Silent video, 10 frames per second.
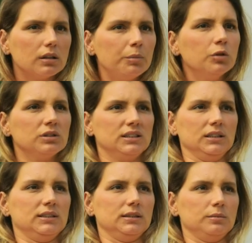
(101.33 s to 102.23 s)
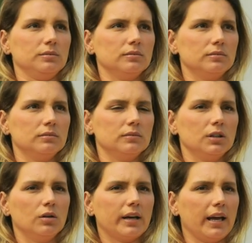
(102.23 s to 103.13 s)
immune system.
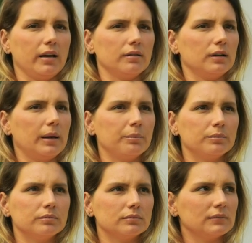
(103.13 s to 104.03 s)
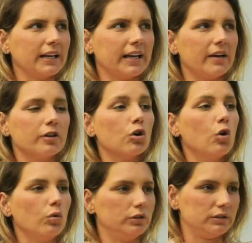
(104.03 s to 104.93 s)
Okay, I'm like, I have a
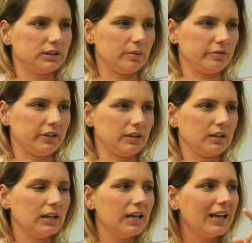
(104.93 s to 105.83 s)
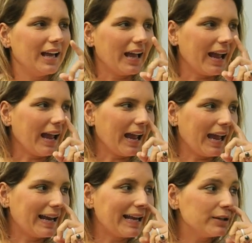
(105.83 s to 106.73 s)
cold or something.
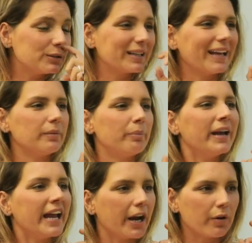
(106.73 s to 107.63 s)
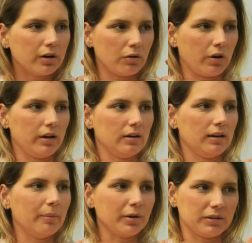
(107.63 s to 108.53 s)
And I used to get paranoid
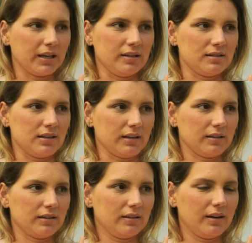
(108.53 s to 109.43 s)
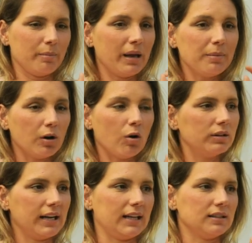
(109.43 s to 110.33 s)
about getting sick. Maybe all
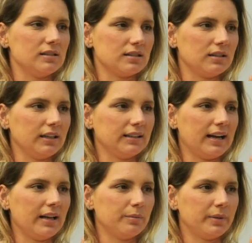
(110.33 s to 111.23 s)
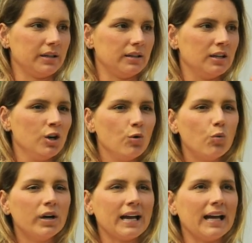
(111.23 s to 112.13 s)
the athletes are like that, but
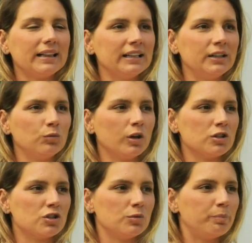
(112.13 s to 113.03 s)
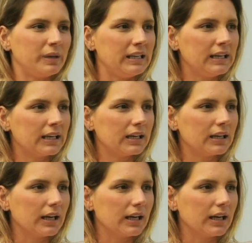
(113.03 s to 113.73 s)
what athlete wants to peak